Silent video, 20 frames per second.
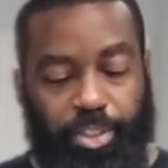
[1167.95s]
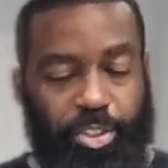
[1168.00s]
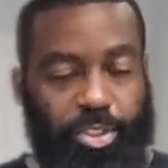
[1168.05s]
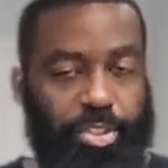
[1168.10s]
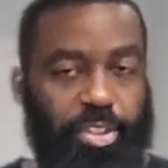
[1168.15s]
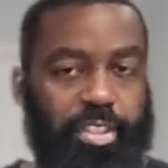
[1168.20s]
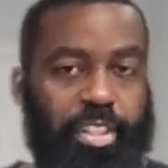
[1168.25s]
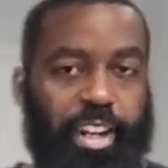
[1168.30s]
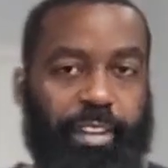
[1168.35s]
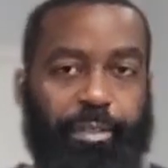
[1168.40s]
You
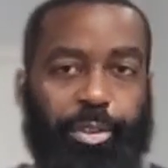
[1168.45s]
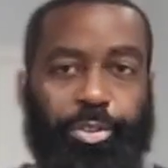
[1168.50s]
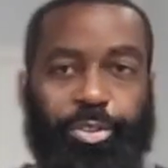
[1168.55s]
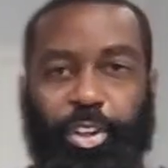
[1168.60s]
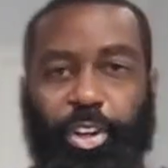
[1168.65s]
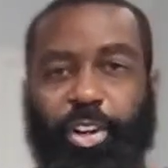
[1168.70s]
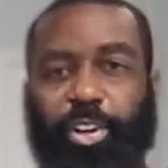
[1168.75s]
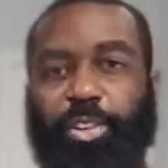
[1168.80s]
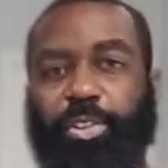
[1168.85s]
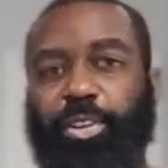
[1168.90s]
just have to
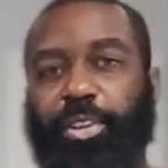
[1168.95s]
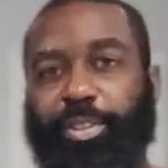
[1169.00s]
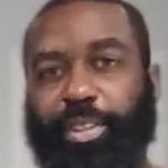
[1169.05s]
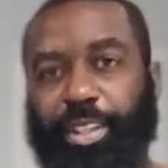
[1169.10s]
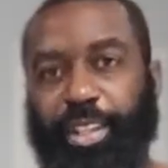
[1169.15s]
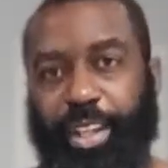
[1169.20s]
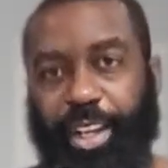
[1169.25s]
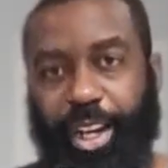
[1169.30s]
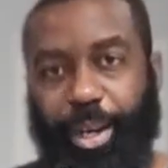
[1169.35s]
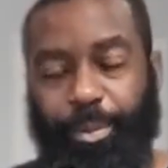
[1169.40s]
turn on
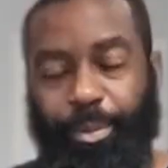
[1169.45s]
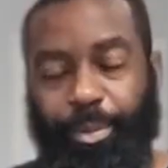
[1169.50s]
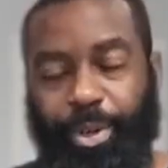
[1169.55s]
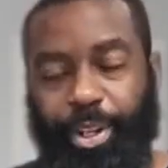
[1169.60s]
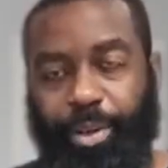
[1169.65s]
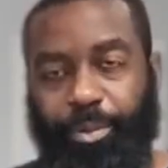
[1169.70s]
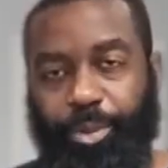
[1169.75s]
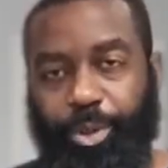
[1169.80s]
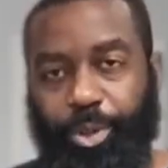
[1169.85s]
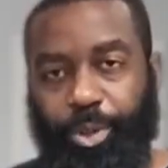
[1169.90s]
the camera
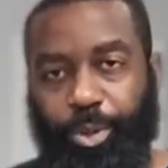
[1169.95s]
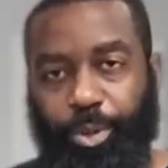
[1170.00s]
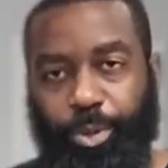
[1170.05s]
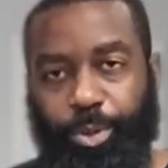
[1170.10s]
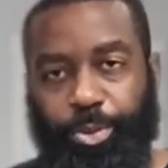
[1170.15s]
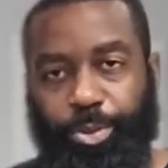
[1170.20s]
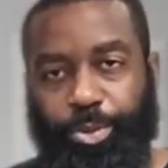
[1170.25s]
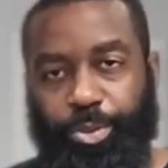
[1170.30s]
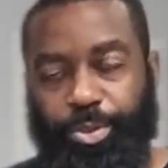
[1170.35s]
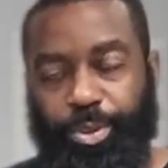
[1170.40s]
and
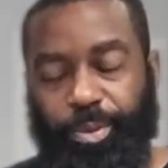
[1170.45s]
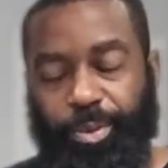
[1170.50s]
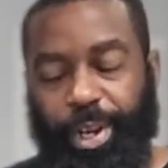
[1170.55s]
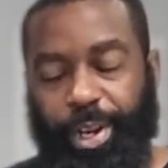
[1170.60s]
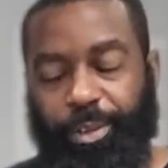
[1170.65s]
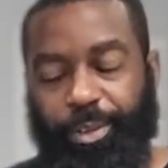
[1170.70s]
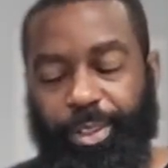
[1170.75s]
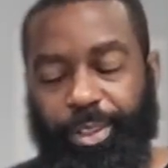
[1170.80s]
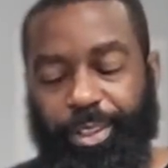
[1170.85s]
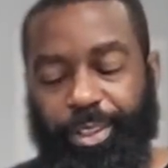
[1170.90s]
record your
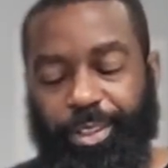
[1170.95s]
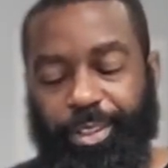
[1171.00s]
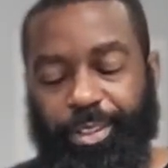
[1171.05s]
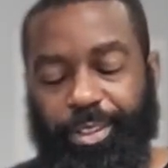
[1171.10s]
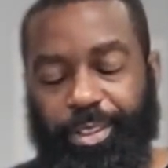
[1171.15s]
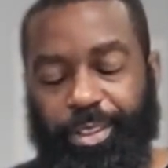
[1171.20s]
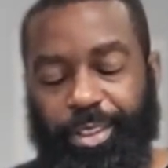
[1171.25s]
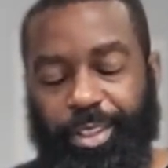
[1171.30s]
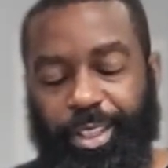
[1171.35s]
surroundings.